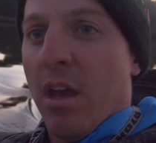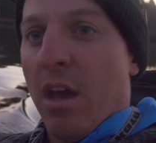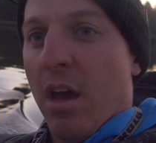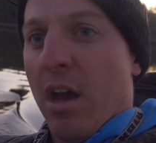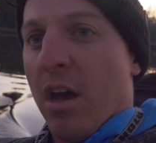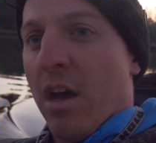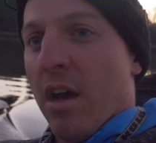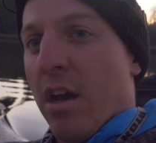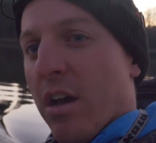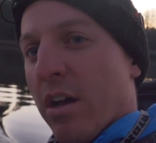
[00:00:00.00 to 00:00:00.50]

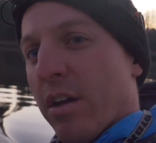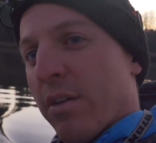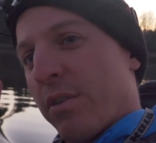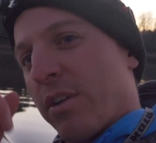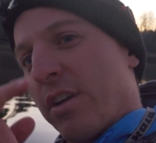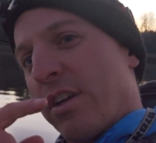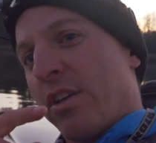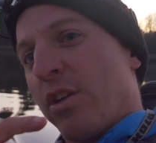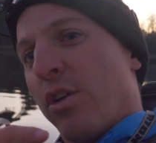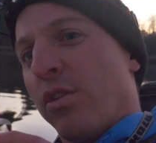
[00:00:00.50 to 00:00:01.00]
Uh, we're
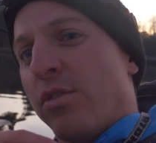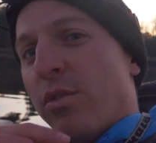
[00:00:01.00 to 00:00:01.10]
gonna go